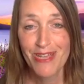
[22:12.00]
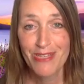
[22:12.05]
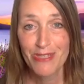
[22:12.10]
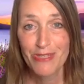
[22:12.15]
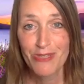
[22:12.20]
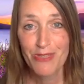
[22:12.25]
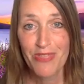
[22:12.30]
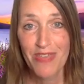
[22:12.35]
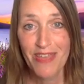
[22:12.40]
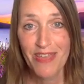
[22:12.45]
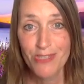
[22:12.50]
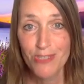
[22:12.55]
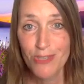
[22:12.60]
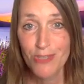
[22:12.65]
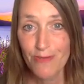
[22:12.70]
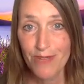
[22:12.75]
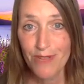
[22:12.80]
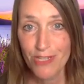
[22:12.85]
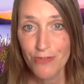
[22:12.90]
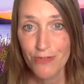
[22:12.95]
So thanks so
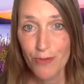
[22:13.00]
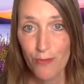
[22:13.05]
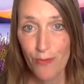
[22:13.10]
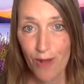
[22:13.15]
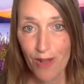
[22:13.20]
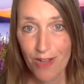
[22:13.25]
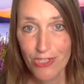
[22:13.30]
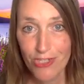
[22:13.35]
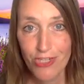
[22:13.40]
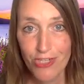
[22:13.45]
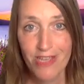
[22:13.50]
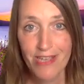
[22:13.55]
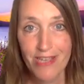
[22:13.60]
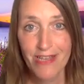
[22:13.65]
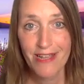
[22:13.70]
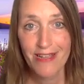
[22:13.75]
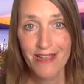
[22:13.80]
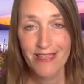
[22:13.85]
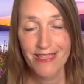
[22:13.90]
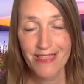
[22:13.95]
much for
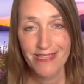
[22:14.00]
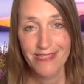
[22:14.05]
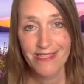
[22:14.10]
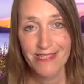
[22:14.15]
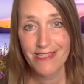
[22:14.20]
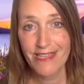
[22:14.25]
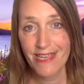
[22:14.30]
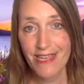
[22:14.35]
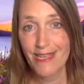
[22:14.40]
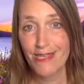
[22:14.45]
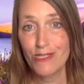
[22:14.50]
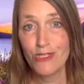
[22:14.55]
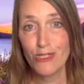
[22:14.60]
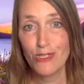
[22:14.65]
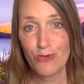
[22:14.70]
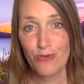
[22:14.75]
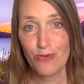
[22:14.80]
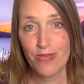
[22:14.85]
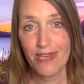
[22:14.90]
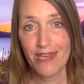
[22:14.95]
watching, listening,
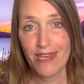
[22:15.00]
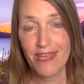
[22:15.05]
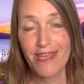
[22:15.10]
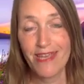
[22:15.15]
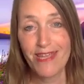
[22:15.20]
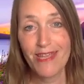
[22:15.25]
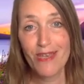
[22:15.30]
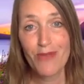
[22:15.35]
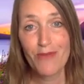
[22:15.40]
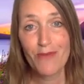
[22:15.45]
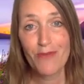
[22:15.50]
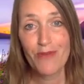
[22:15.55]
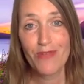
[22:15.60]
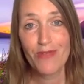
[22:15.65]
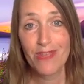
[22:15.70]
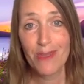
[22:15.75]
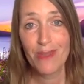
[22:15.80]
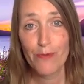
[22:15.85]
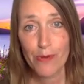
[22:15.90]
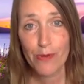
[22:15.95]
tuning in.
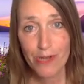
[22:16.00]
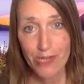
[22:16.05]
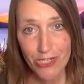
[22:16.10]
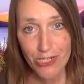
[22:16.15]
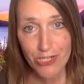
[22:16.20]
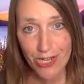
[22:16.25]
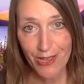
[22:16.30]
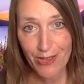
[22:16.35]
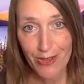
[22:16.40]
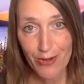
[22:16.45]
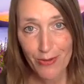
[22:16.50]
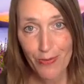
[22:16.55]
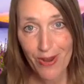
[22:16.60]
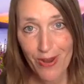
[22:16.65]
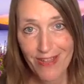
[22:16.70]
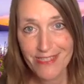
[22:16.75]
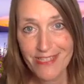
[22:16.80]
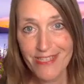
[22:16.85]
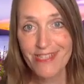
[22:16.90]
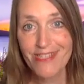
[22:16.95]
Really appreciate your
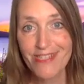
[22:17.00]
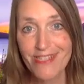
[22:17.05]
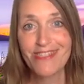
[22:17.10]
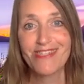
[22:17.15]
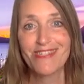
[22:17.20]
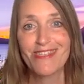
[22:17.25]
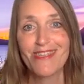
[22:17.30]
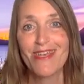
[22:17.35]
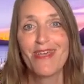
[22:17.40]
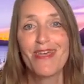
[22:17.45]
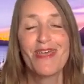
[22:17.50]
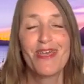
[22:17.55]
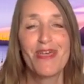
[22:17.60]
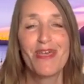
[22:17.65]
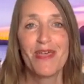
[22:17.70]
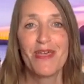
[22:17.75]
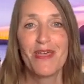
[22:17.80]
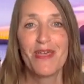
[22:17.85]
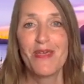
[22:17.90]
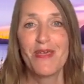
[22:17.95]
presence.
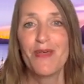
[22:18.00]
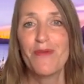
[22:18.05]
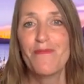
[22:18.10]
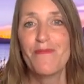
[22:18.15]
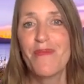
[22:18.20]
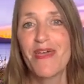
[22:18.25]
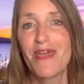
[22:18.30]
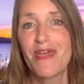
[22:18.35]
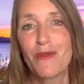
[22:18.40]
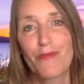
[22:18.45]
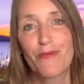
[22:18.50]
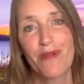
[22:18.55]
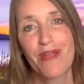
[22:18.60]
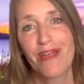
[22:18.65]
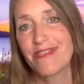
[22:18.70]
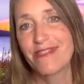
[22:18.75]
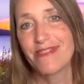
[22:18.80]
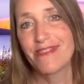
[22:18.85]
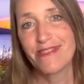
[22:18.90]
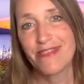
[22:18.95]
May
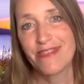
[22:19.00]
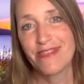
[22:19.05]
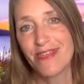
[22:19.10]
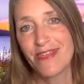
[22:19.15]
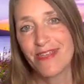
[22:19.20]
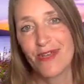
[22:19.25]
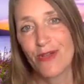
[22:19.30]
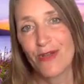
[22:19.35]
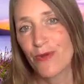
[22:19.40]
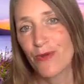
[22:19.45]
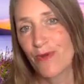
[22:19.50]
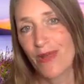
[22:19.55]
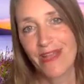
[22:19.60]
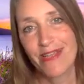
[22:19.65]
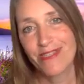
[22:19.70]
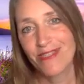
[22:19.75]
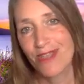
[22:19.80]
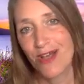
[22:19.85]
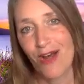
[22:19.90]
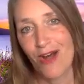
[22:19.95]
grace
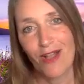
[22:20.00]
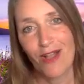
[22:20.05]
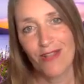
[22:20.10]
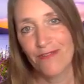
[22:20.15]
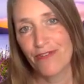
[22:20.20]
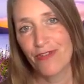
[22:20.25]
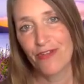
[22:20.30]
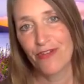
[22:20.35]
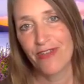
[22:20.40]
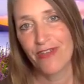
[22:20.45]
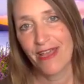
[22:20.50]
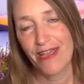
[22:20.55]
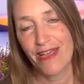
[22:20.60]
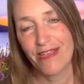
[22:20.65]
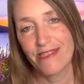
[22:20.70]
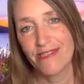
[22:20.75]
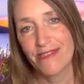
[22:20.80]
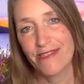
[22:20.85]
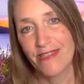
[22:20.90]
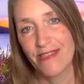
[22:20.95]
grace all of your
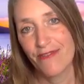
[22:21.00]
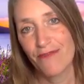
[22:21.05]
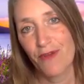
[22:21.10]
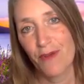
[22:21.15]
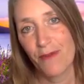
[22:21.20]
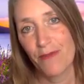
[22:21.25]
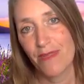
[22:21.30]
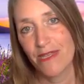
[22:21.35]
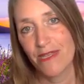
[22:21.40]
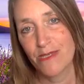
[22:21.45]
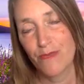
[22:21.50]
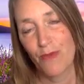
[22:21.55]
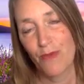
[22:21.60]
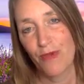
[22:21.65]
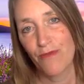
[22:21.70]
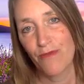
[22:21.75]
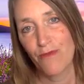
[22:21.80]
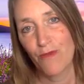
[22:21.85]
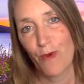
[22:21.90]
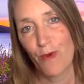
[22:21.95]
days from this
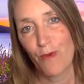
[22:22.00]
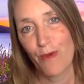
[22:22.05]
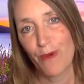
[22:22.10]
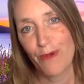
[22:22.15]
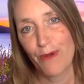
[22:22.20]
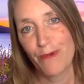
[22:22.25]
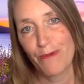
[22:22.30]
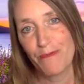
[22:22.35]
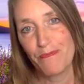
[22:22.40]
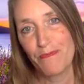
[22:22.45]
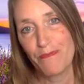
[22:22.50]
point forward.